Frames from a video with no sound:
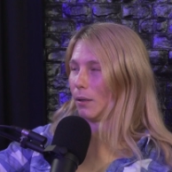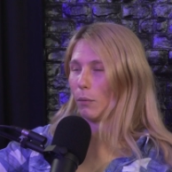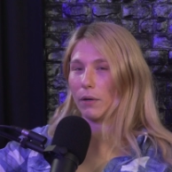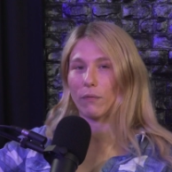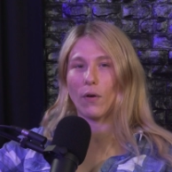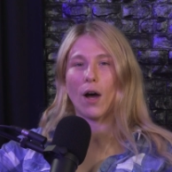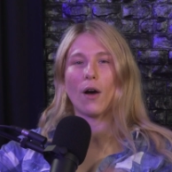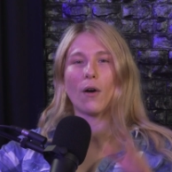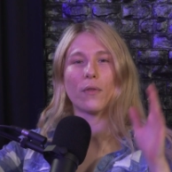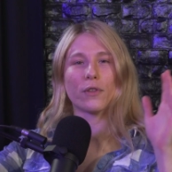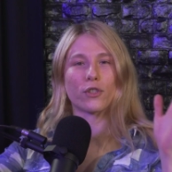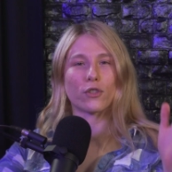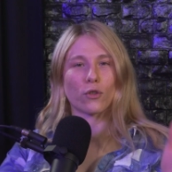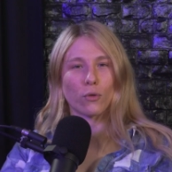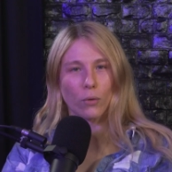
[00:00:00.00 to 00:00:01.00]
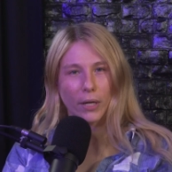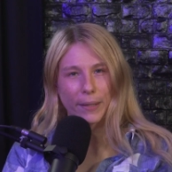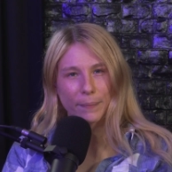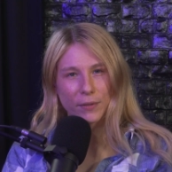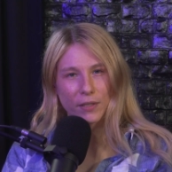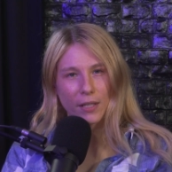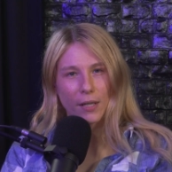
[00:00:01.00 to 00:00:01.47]
We follow the
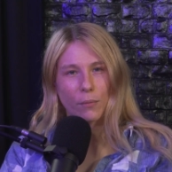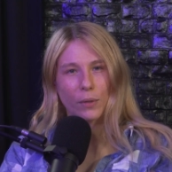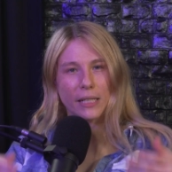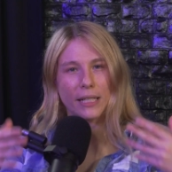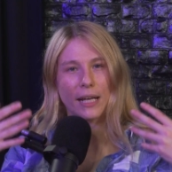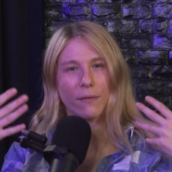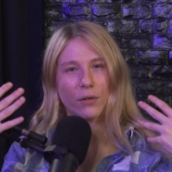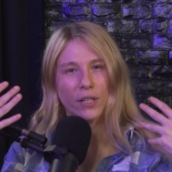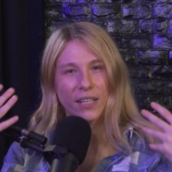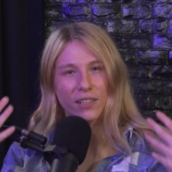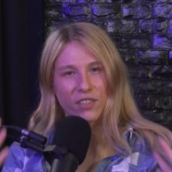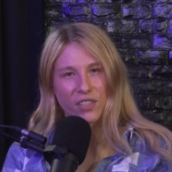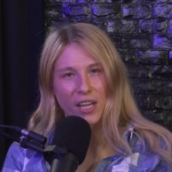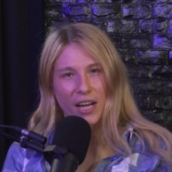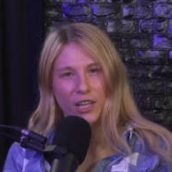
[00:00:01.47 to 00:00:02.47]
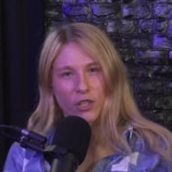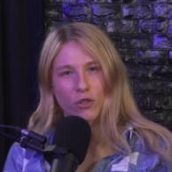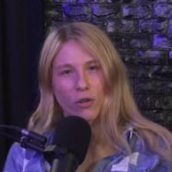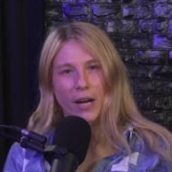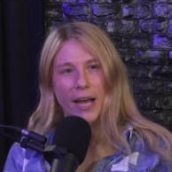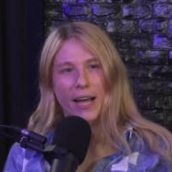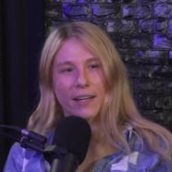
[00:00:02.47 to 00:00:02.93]
script. we never get
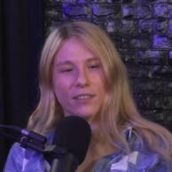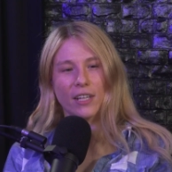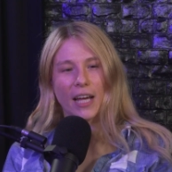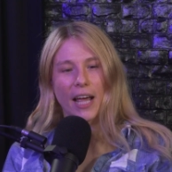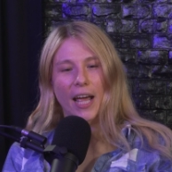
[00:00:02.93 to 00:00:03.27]
sidetracked,